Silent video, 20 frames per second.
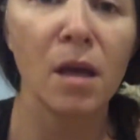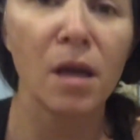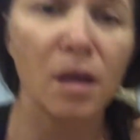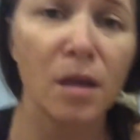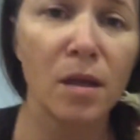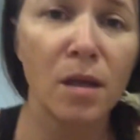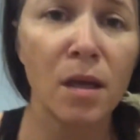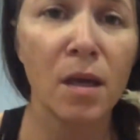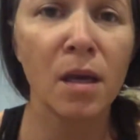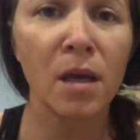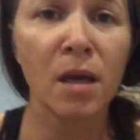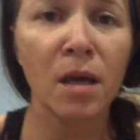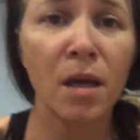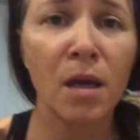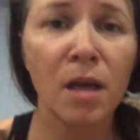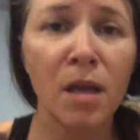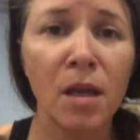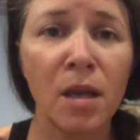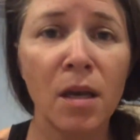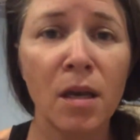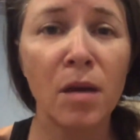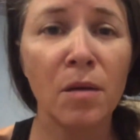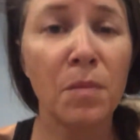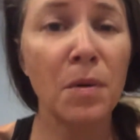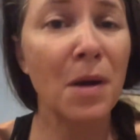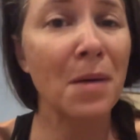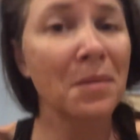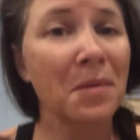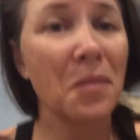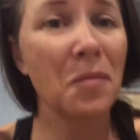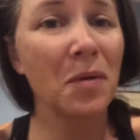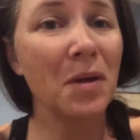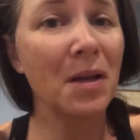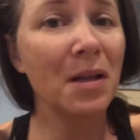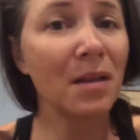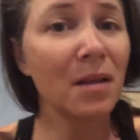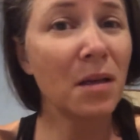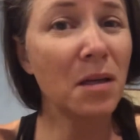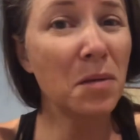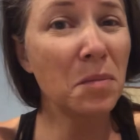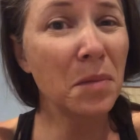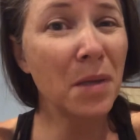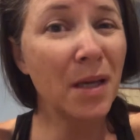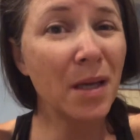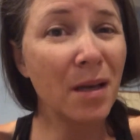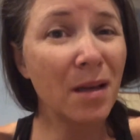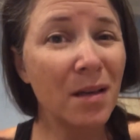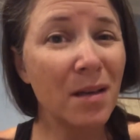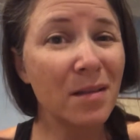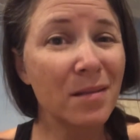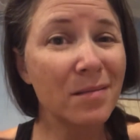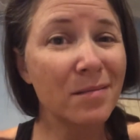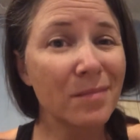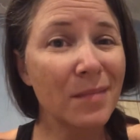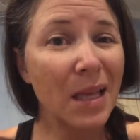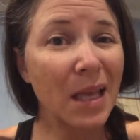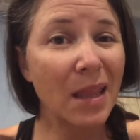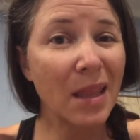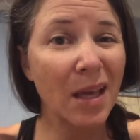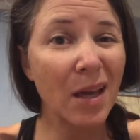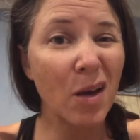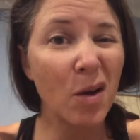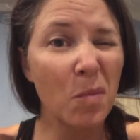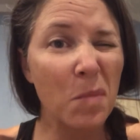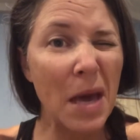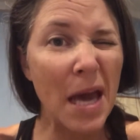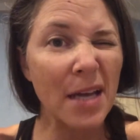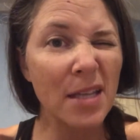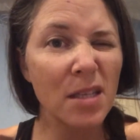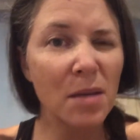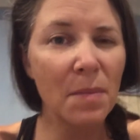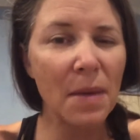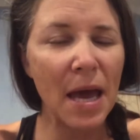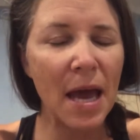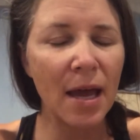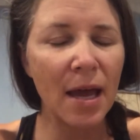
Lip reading: and probably read a little bit and then go back to bed.